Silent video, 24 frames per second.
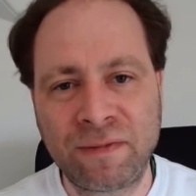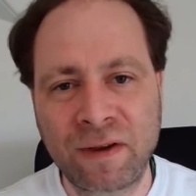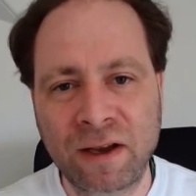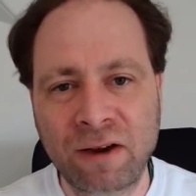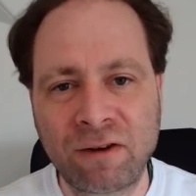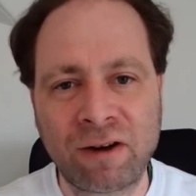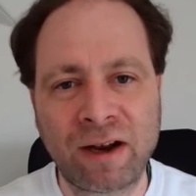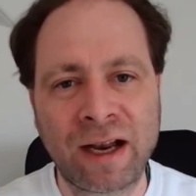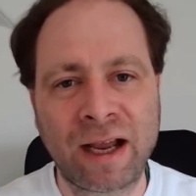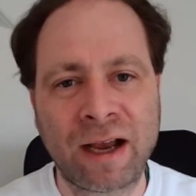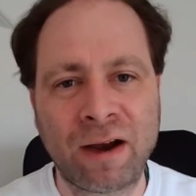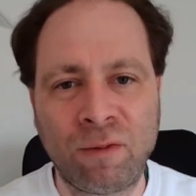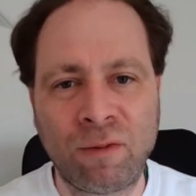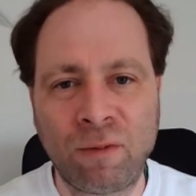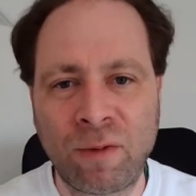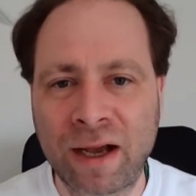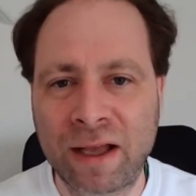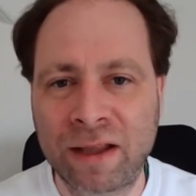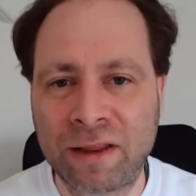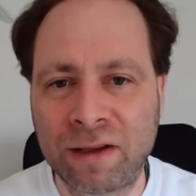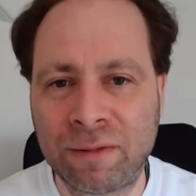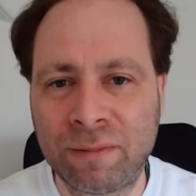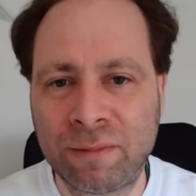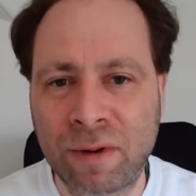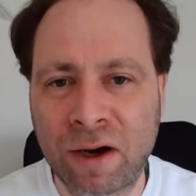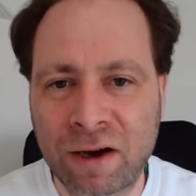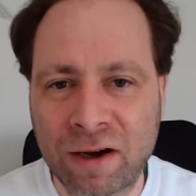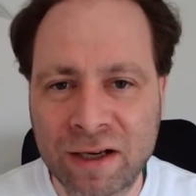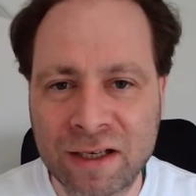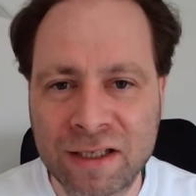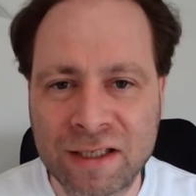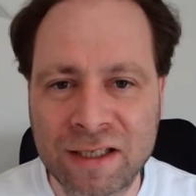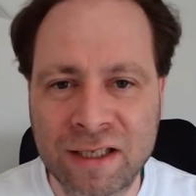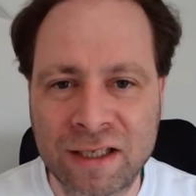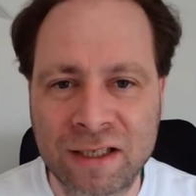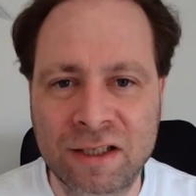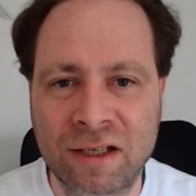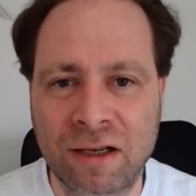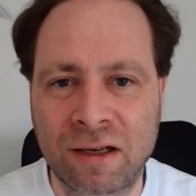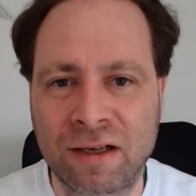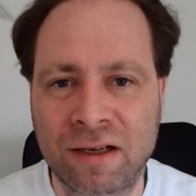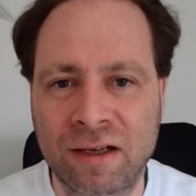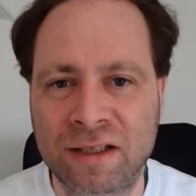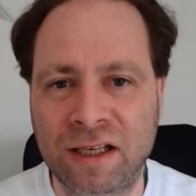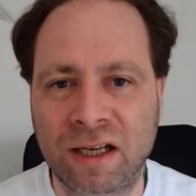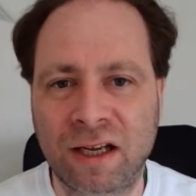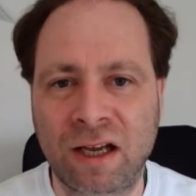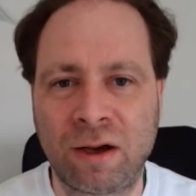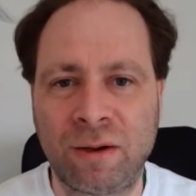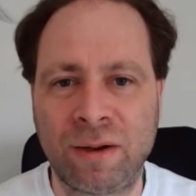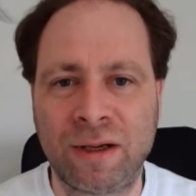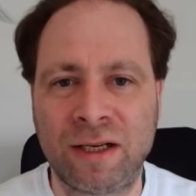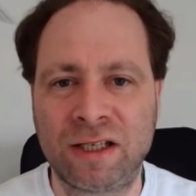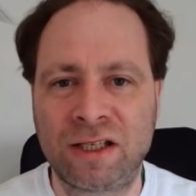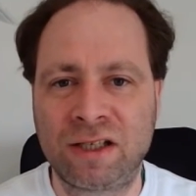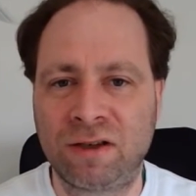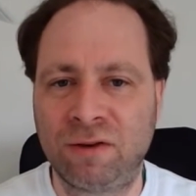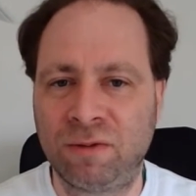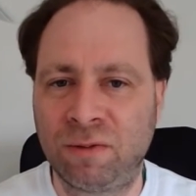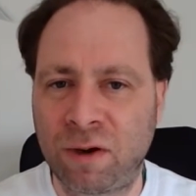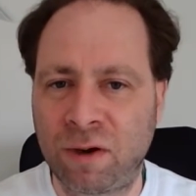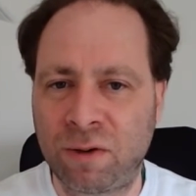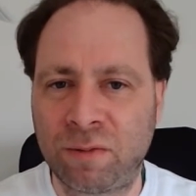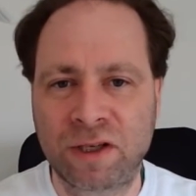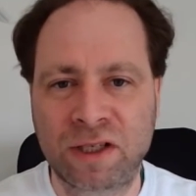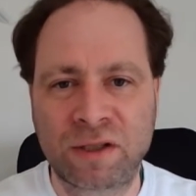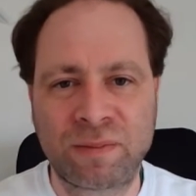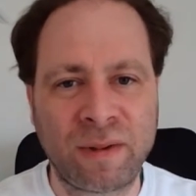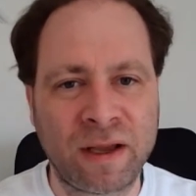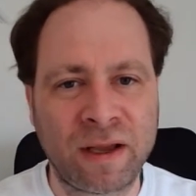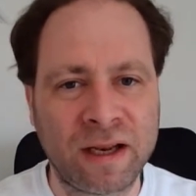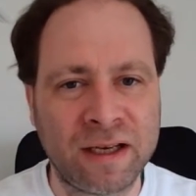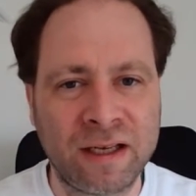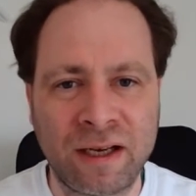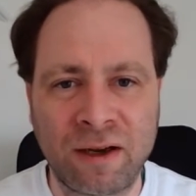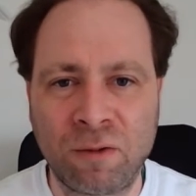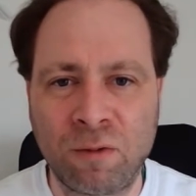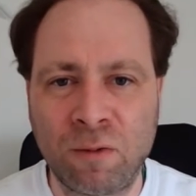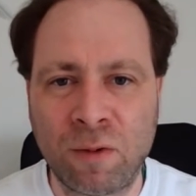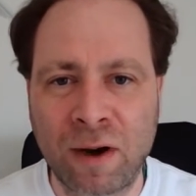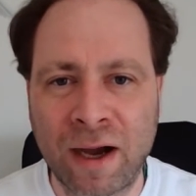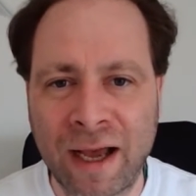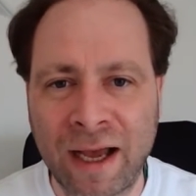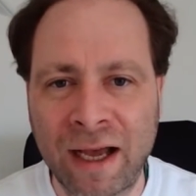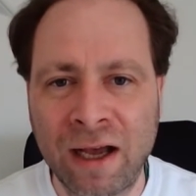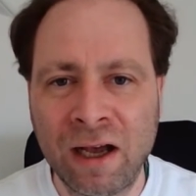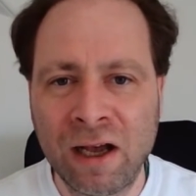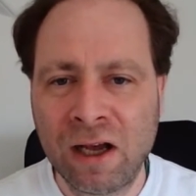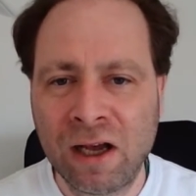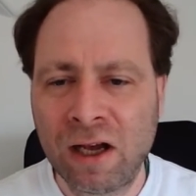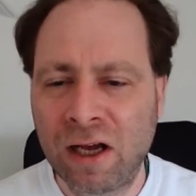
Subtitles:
figuring out where the marketing dollars are going to, what we're spending where,